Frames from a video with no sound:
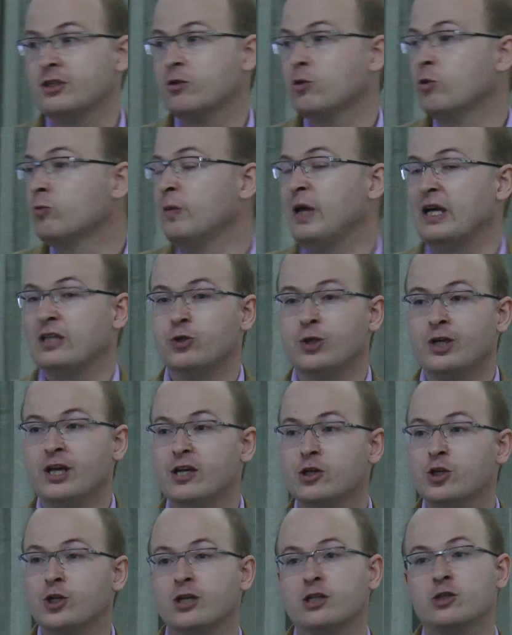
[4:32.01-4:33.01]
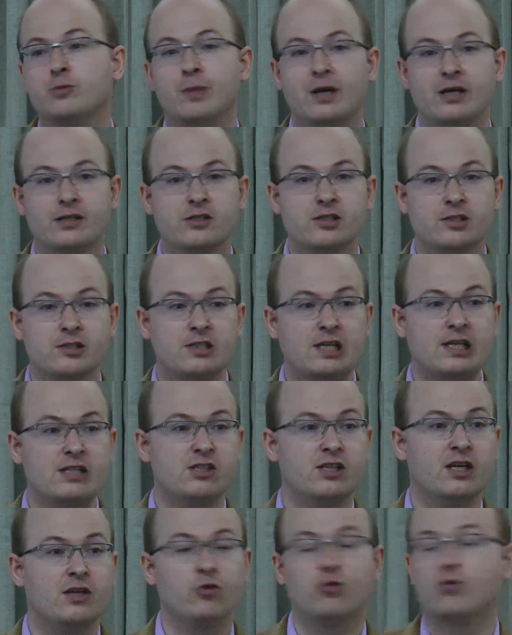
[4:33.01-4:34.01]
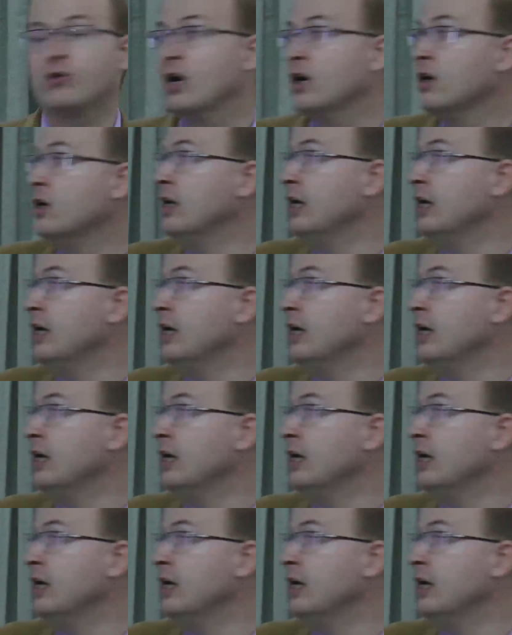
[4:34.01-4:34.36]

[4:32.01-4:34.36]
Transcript: it could be education expenses, etc.